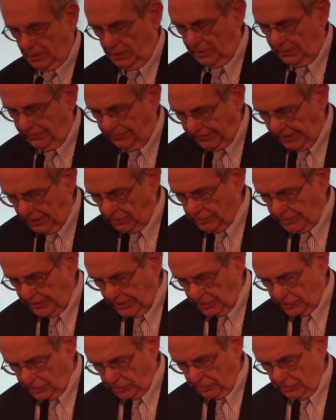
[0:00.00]
the
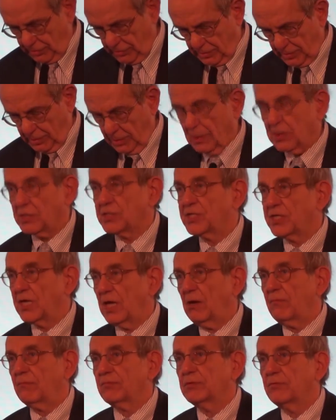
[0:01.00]
foundations
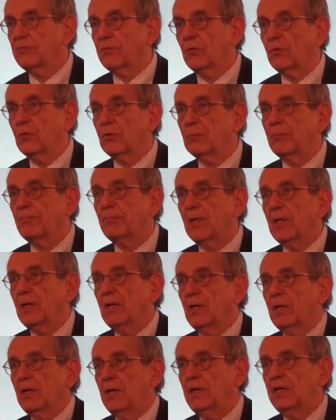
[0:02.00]
self-reform,
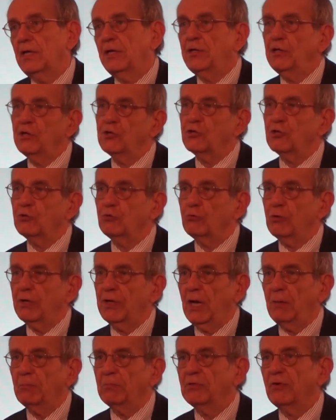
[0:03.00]
in addition to a
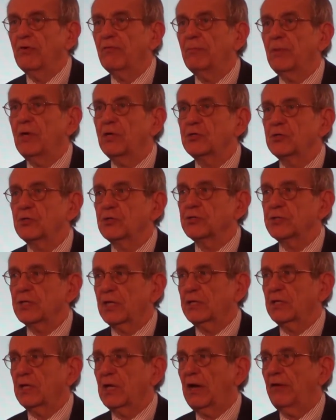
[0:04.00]
number of measures
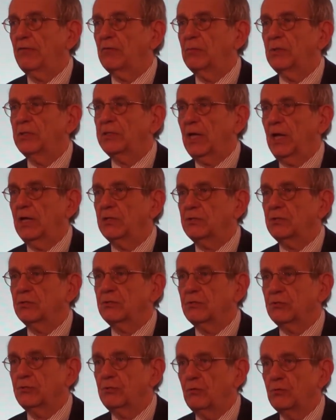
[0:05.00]
that the government has
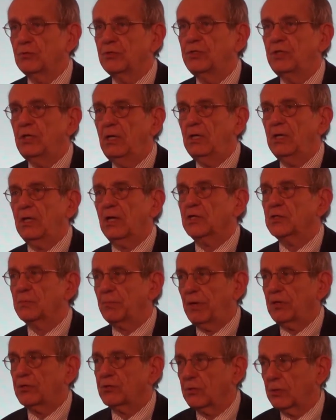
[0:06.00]
introduced, dealing
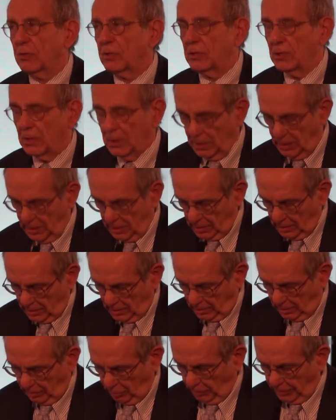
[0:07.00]
especially
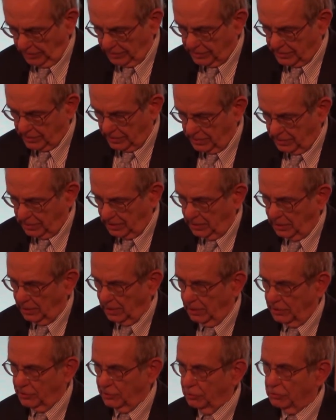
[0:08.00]
with the
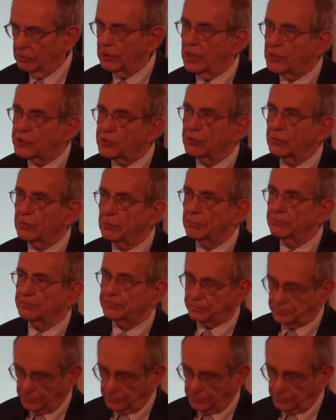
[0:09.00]
duration